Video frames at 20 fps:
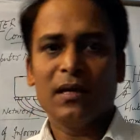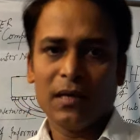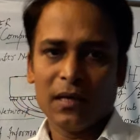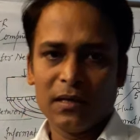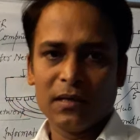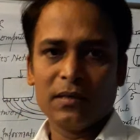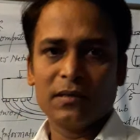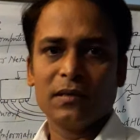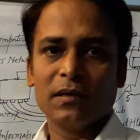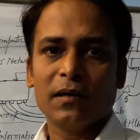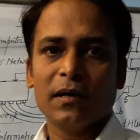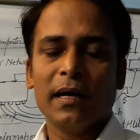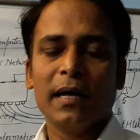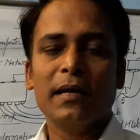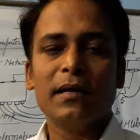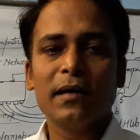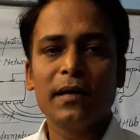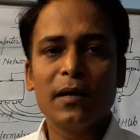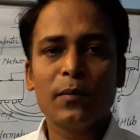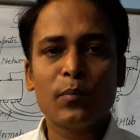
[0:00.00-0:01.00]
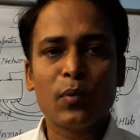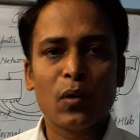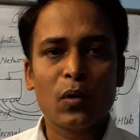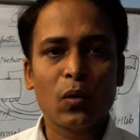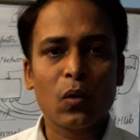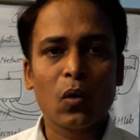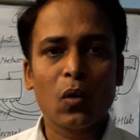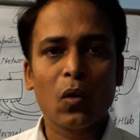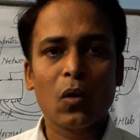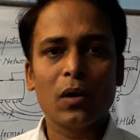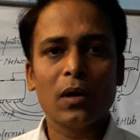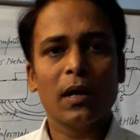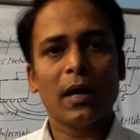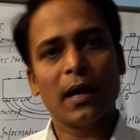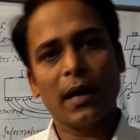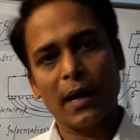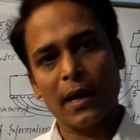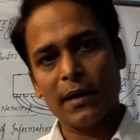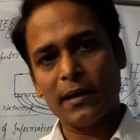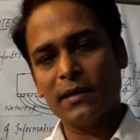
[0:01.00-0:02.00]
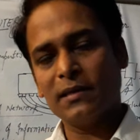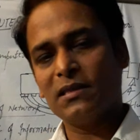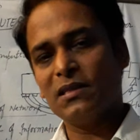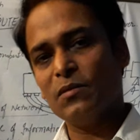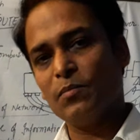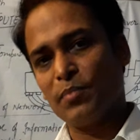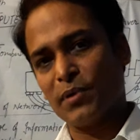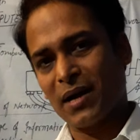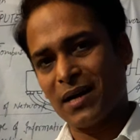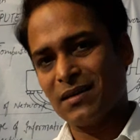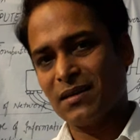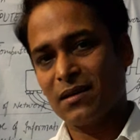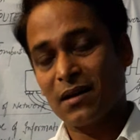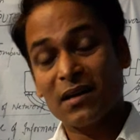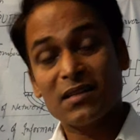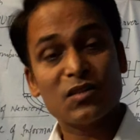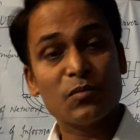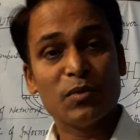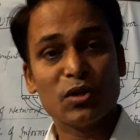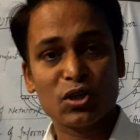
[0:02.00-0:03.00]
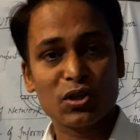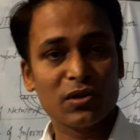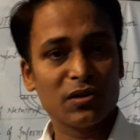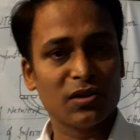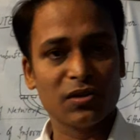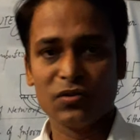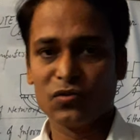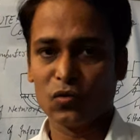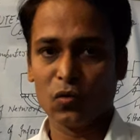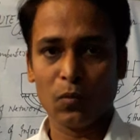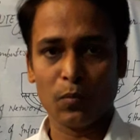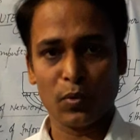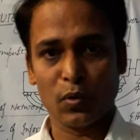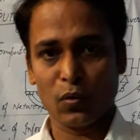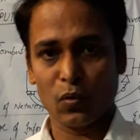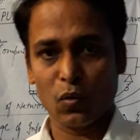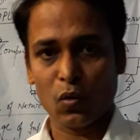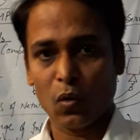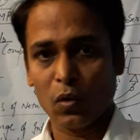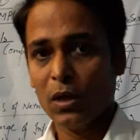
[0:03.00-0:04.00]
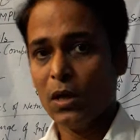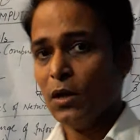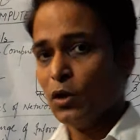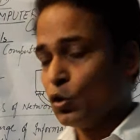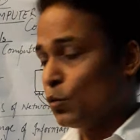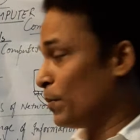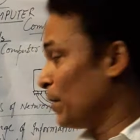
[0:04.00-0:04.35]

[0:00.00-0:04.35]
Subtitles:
it is a internet protocol, and TCP, transmission control protocol. So